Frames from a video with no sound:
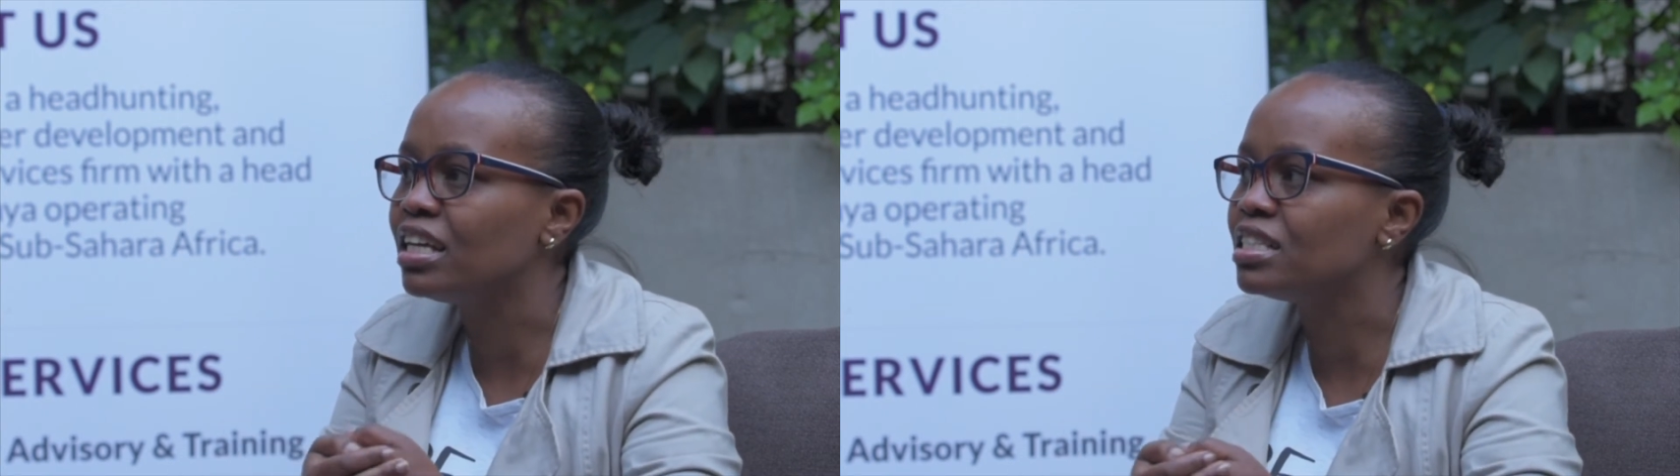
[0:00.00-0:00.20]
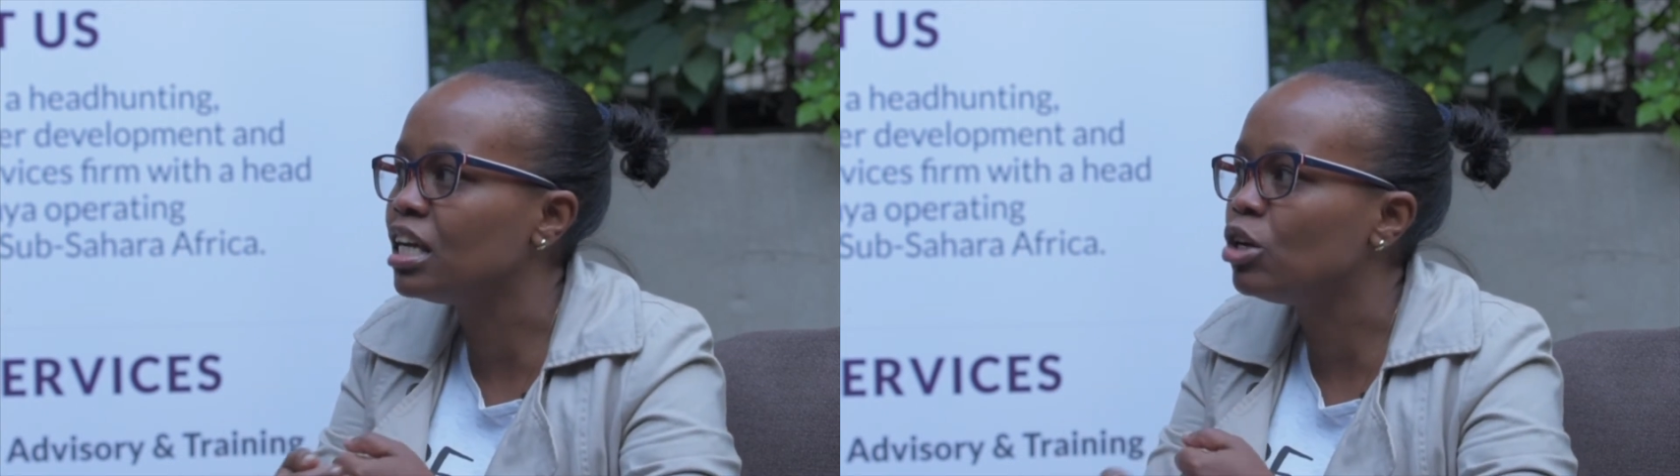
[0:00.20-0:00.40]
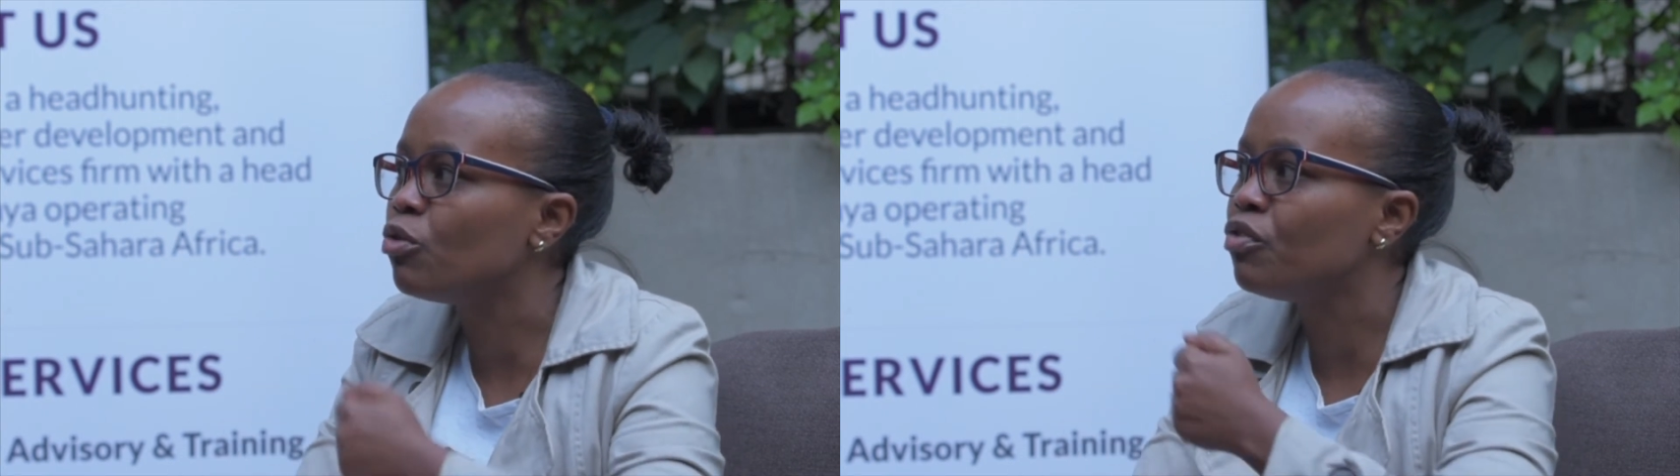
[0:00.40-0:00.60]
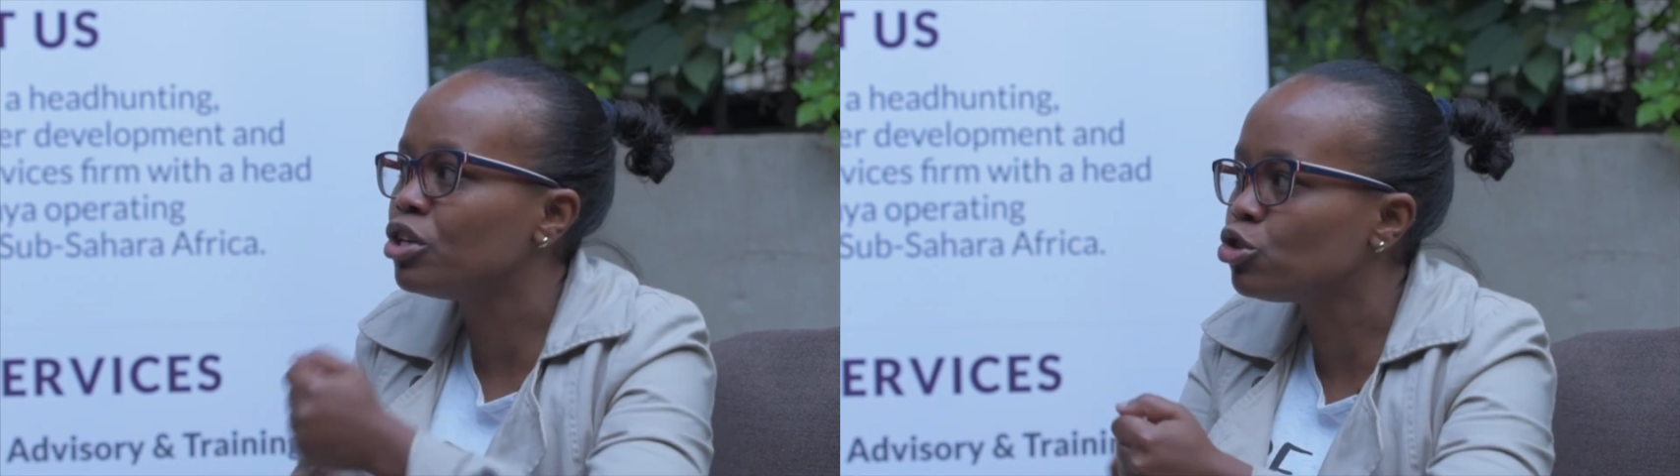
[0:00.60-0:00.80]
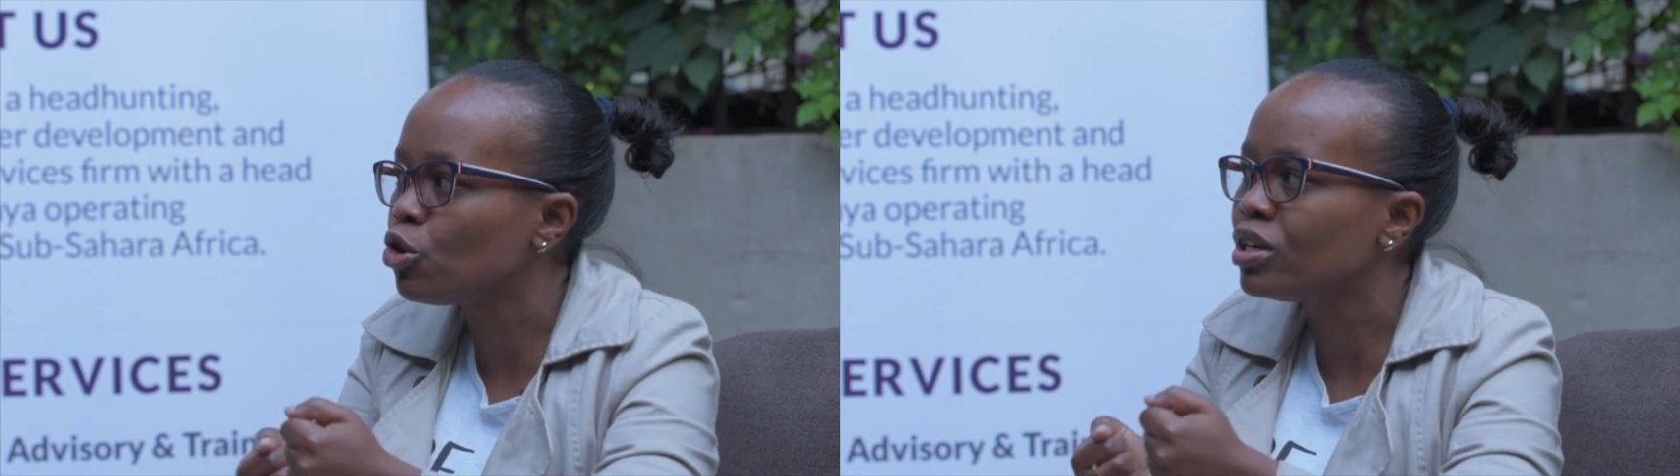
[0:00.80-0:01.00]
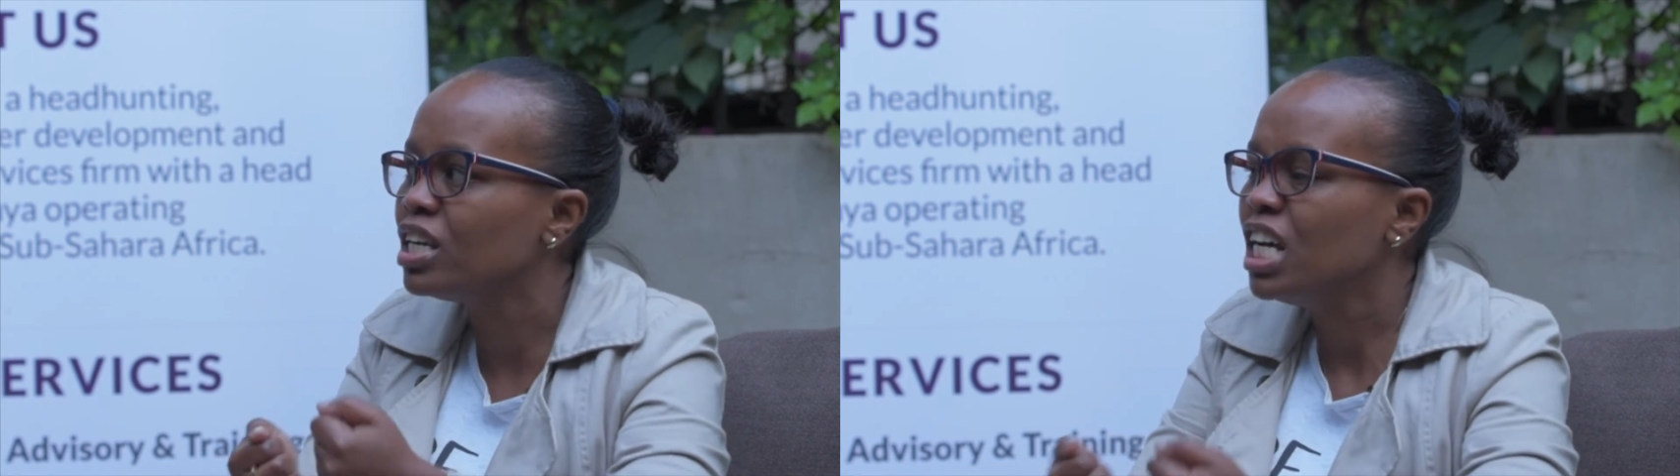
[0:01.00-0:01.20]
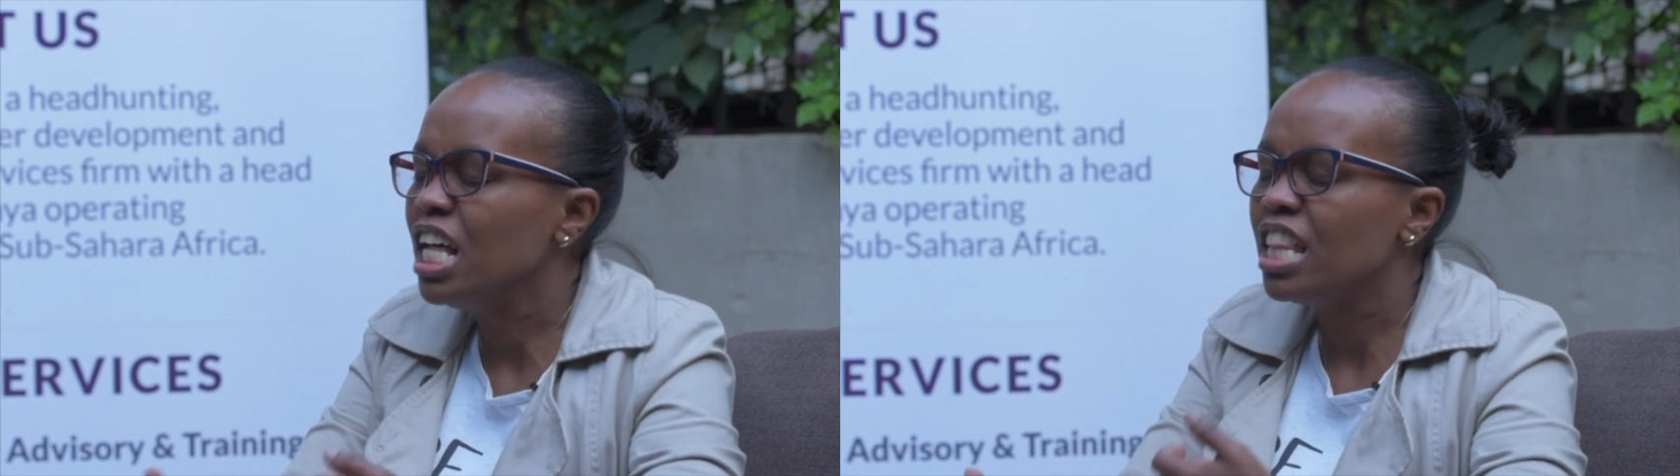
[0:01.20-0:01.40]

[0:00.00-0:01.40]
there's innovation,